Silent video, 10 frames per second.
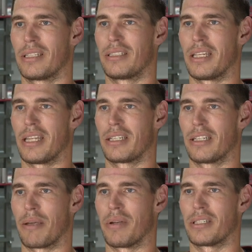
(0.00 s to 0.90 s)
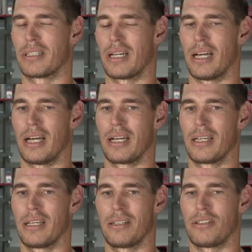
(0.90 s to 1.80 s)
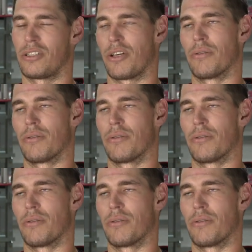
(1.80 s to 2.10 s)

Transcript: to see the excitement, uh, just